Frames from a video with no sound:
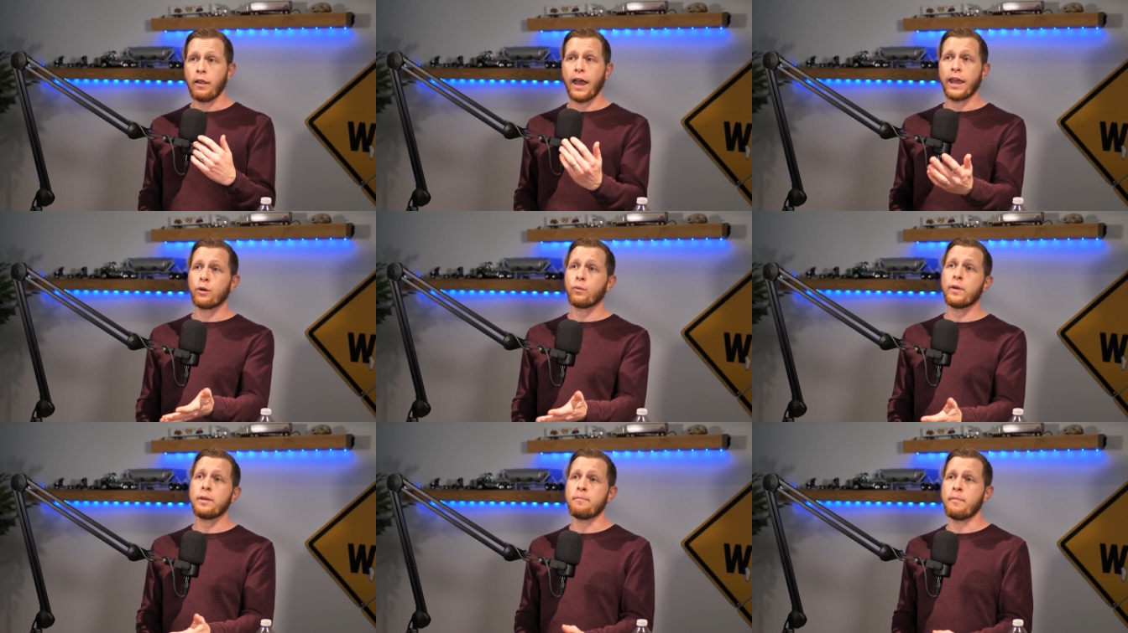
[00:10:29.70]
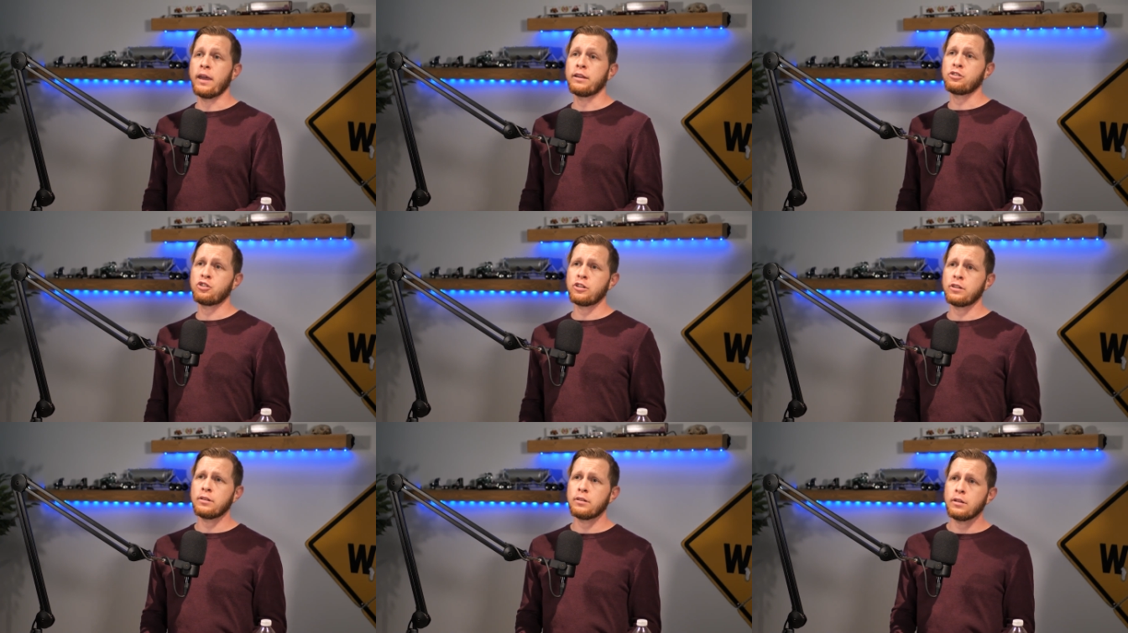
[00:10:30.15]
like we
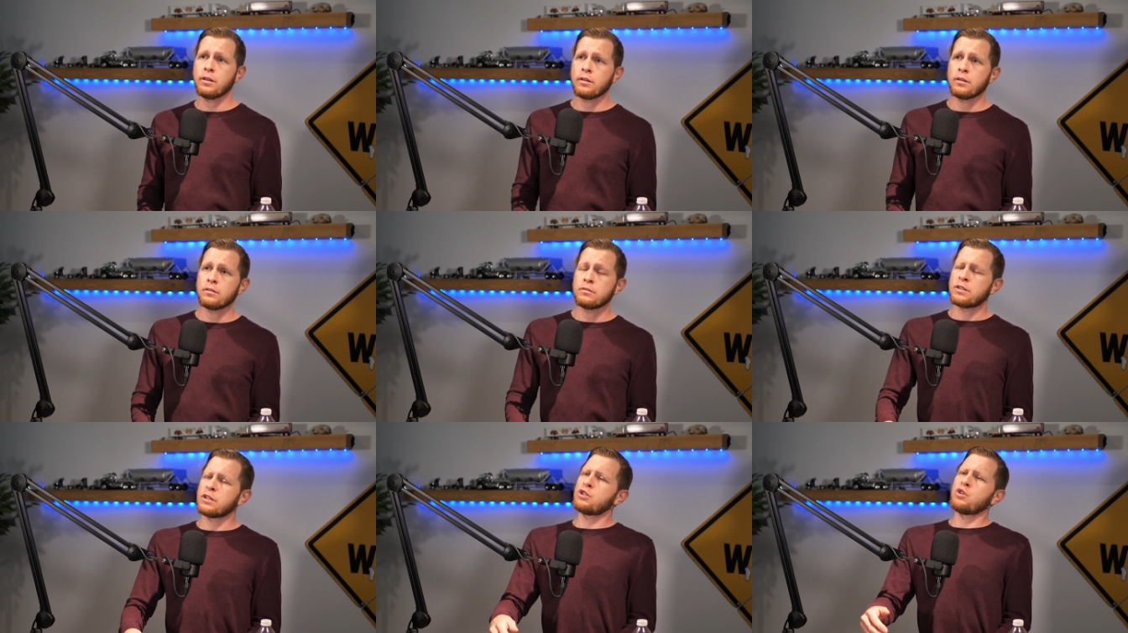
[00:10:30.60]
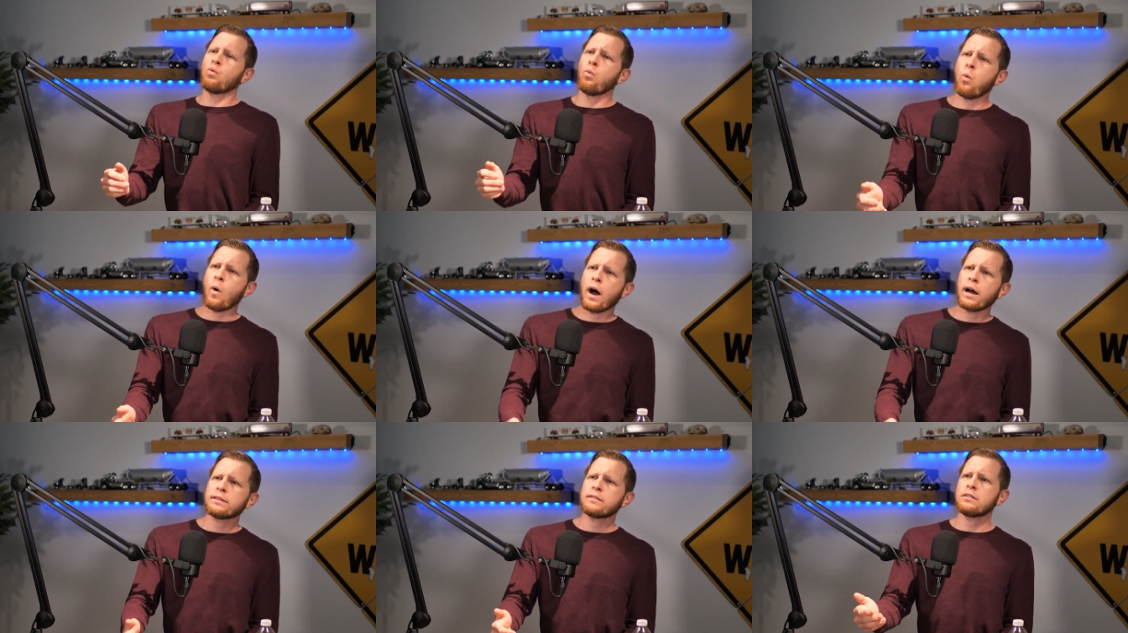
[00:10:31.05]
mentioned, since you
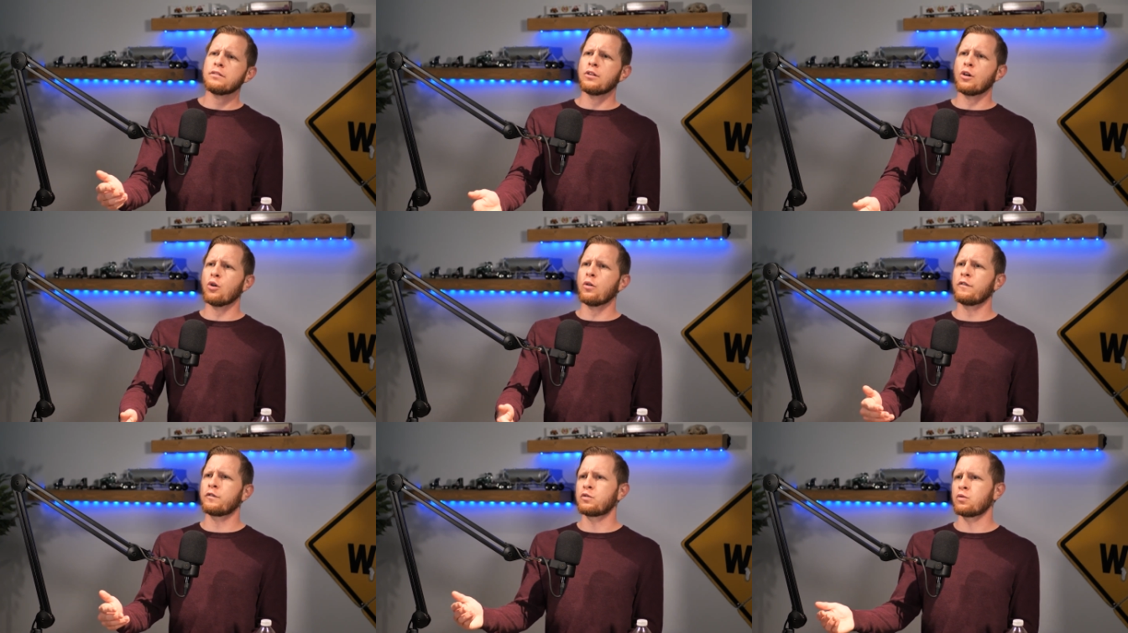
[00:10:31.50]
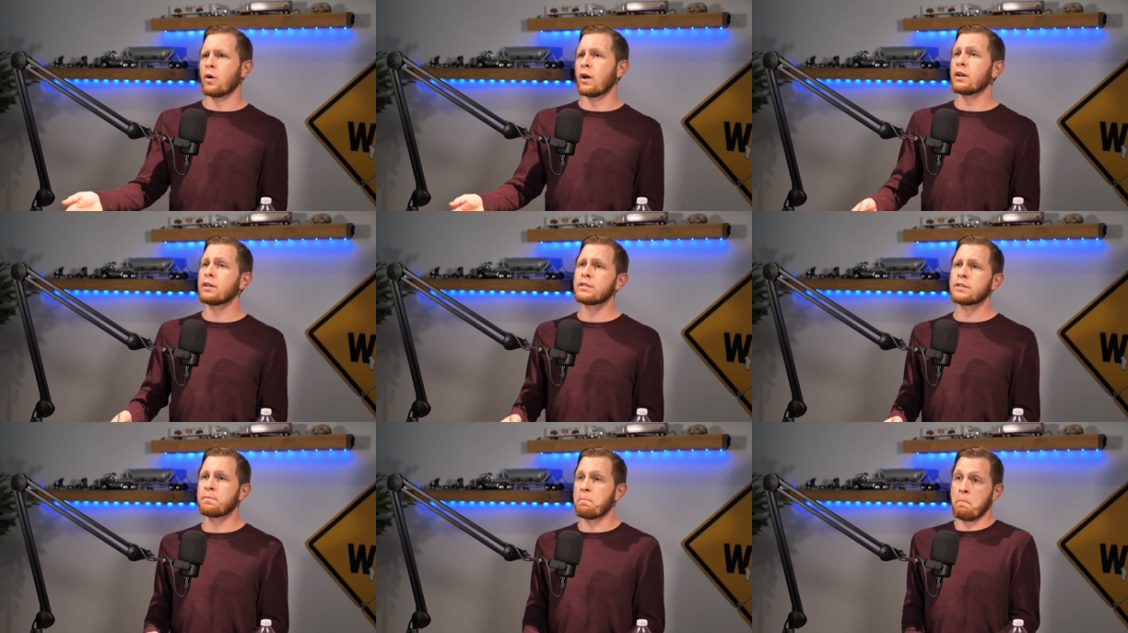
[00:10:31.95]
want to know if
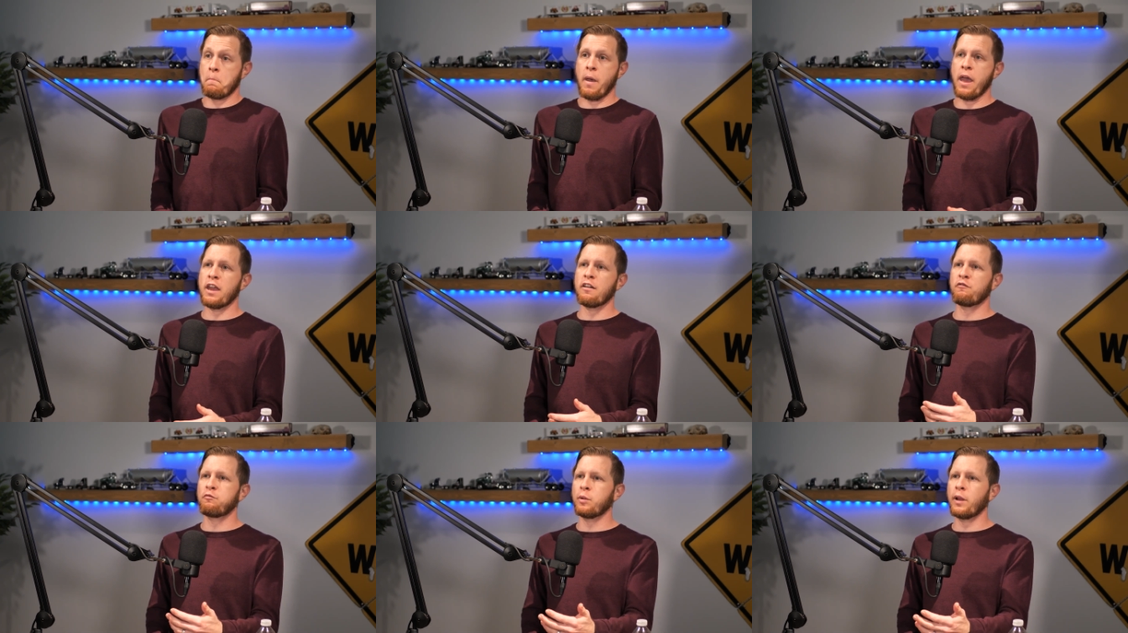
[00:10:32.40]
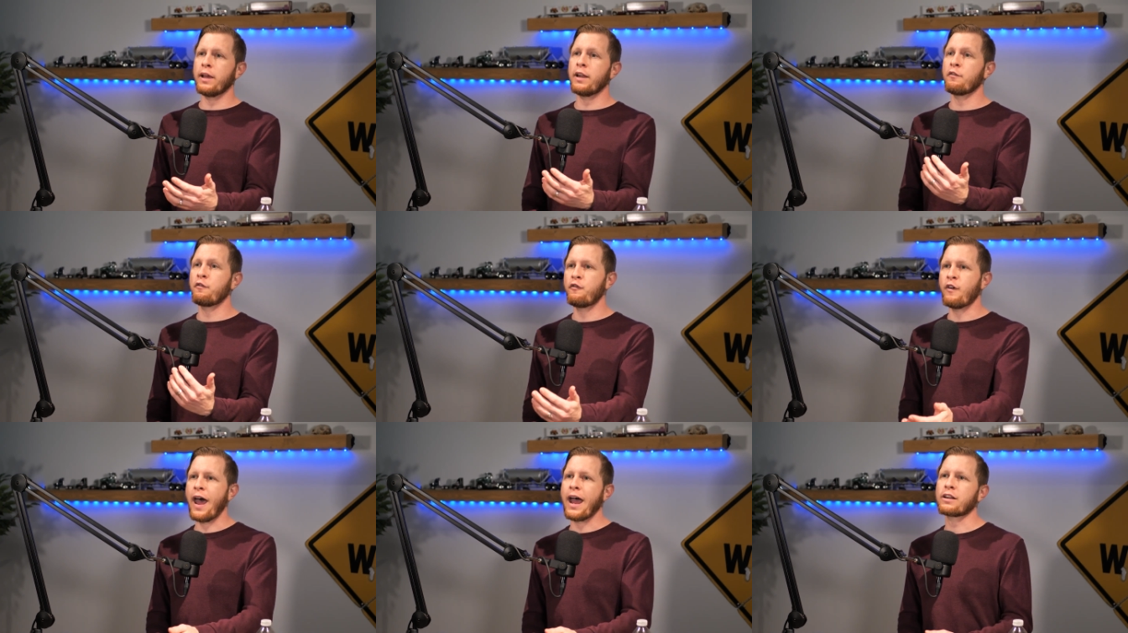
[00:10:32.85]
drugs may have played a
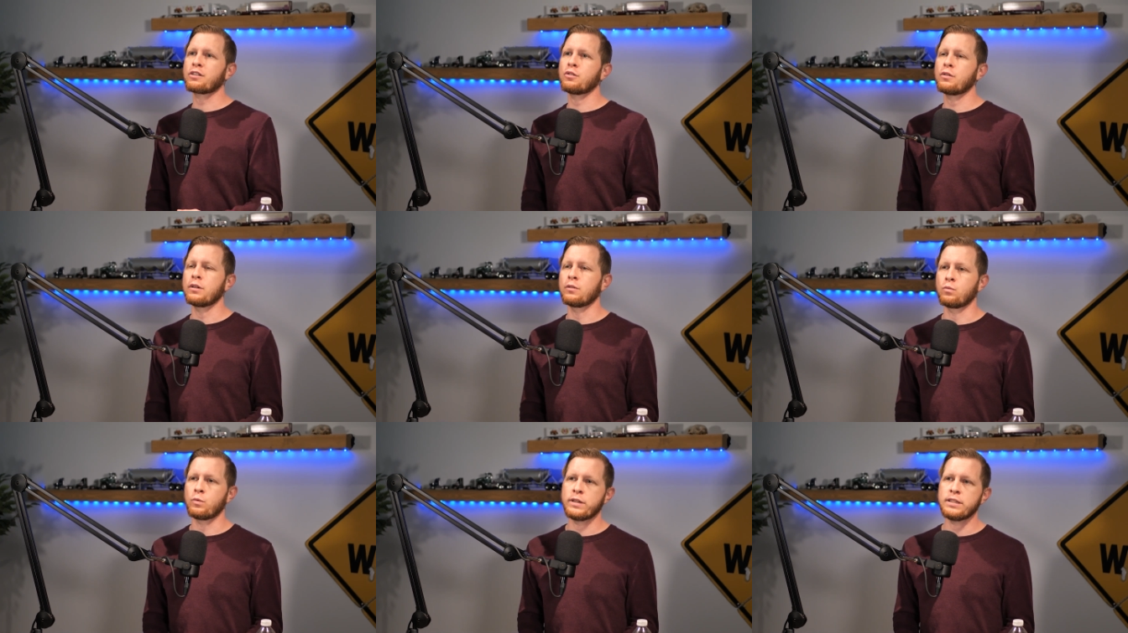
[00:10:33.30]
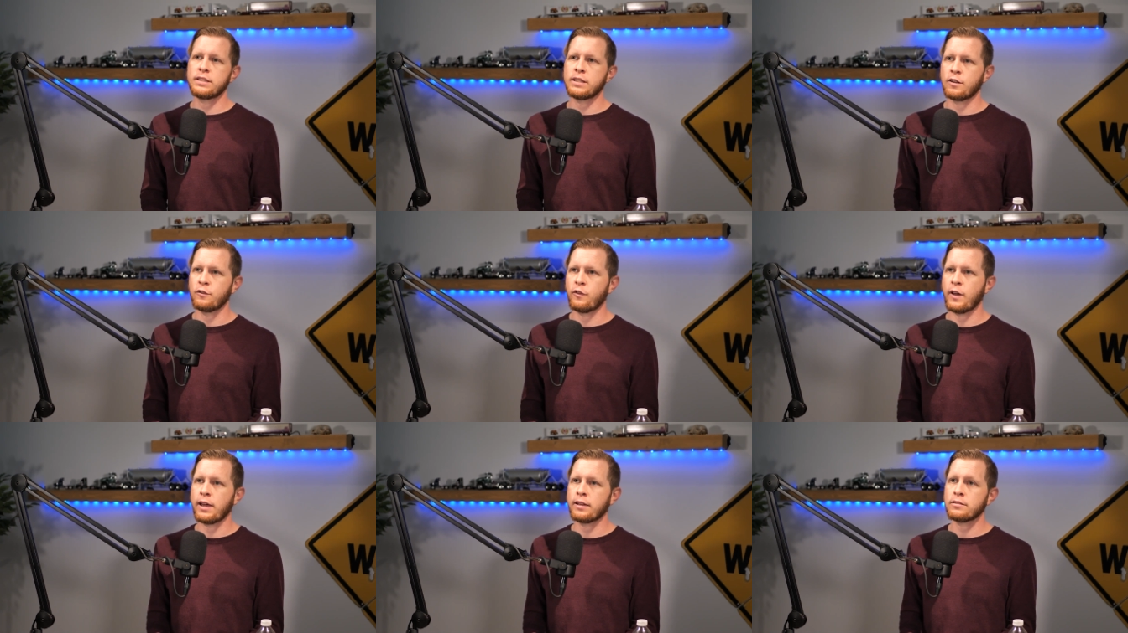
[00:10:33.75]
factor in
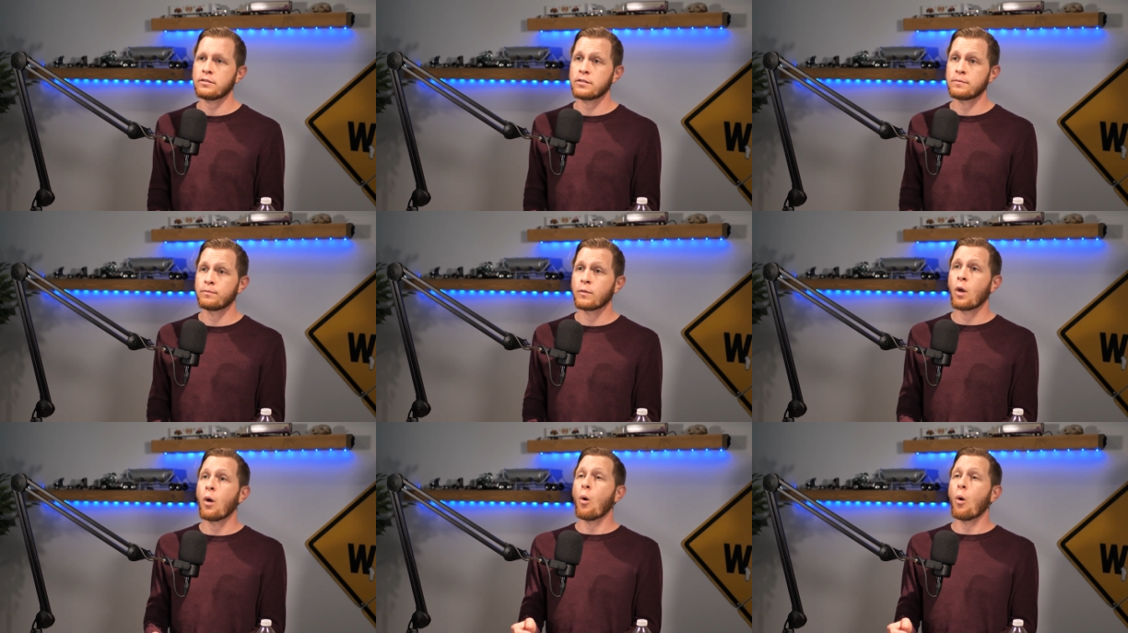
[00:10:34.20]
recent events,